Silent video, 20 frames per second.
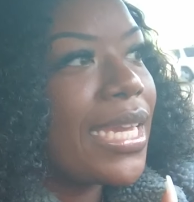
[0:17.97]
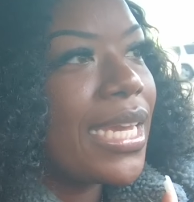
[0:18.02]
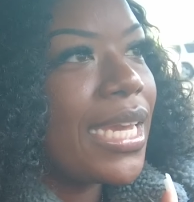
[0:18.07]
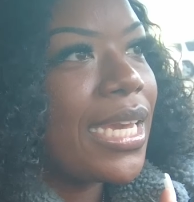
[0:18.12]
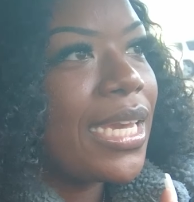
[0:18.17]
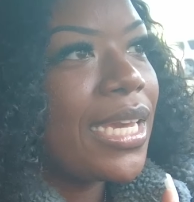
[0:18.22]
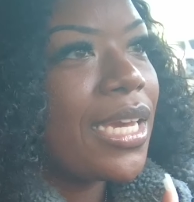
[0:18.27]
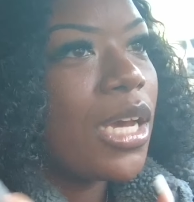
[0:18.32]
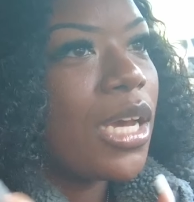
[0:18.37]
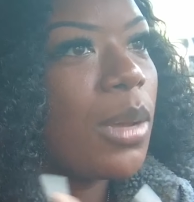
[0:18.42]

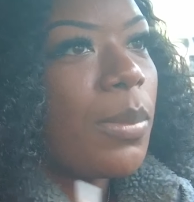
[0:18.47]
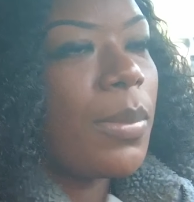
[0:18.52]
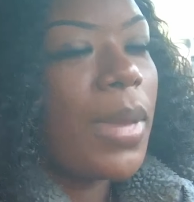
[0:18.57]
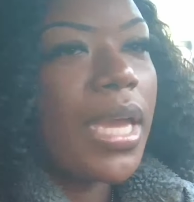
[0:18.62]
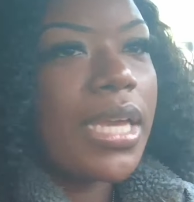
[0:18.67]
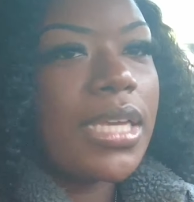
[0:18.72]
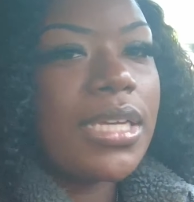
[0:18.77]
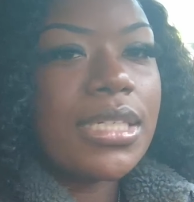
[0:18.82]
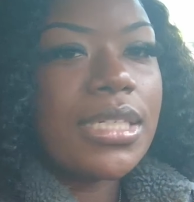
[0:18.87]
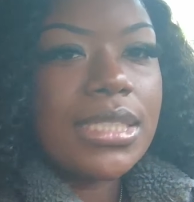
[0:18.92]
Kim,
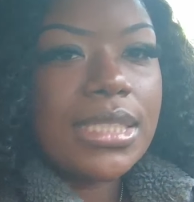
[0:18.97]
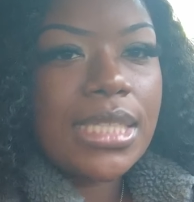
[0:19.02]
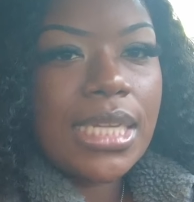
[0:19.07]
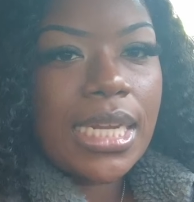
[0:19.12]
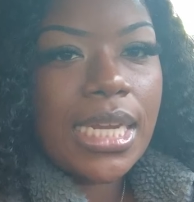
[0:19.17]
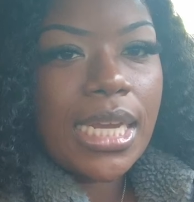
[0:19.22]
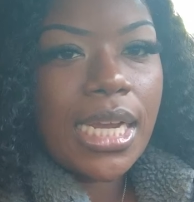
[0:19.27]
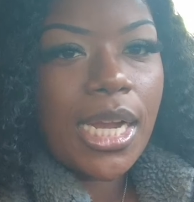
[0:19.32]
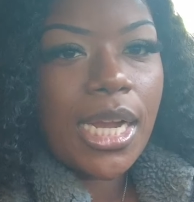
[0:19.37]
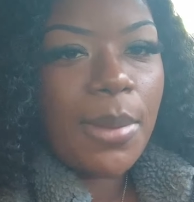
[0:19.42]
and you're sitting
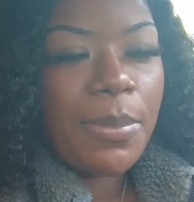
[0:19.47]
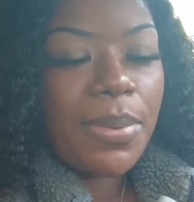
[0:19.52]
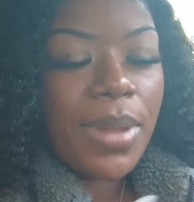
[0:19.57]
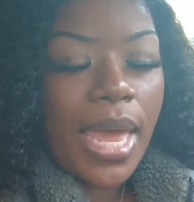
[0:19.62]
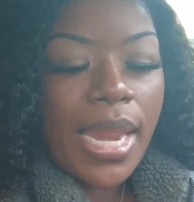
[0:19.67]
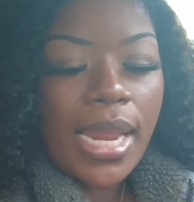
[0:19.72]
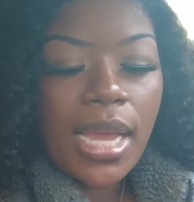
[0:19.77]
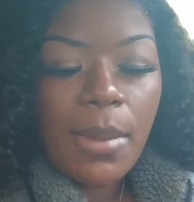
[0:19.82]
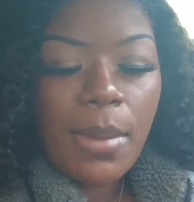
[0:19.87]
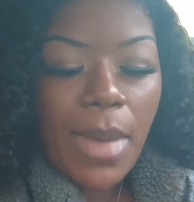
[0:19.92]
here
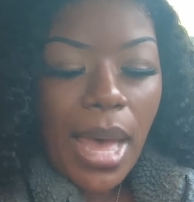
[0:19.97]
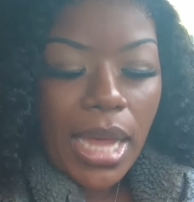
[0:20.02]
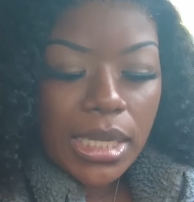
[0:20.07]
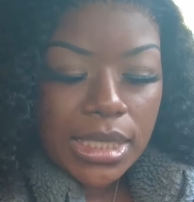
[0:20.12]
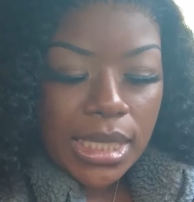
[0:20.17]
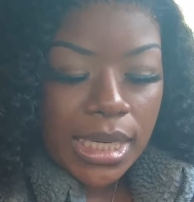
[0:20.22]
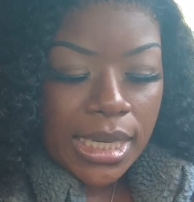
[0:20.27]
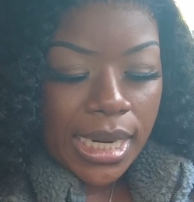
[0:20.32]
complaining about your